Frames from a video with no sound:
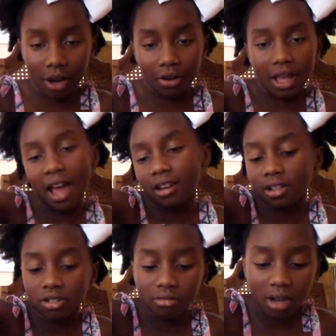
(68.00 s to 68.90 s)
I already added
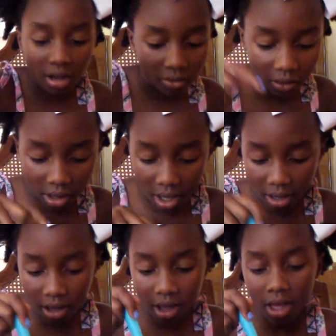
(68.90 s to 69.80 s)
it, so I'm not really
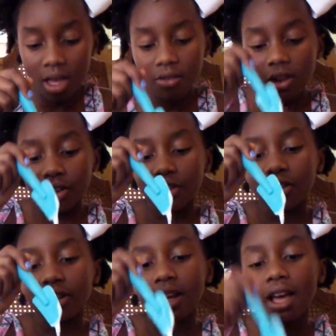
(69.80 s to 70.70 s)
adding it. Then you're
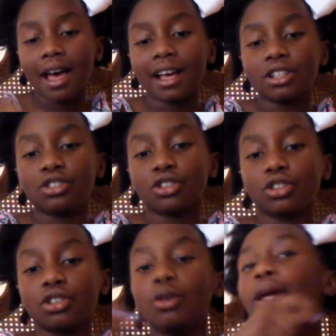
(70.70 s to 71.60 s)
going to add
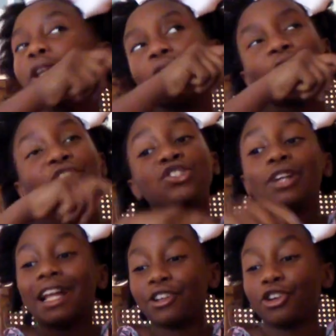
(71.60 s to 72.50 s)
first
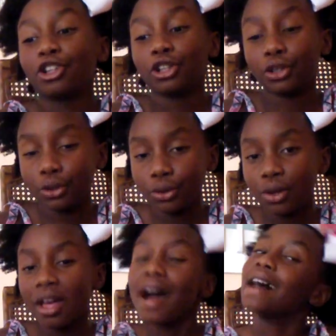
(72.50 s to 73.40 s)
you add your glue,
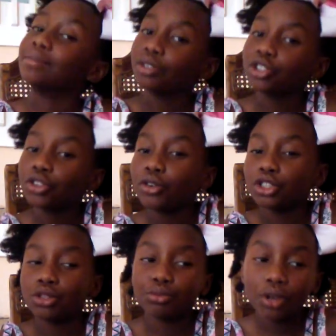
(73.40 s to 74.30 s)
as much glue
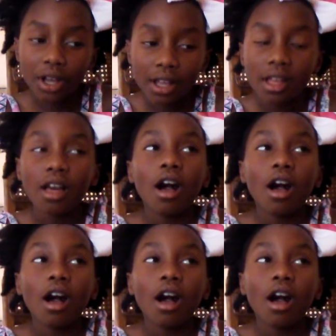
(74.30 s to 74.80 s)
as you want.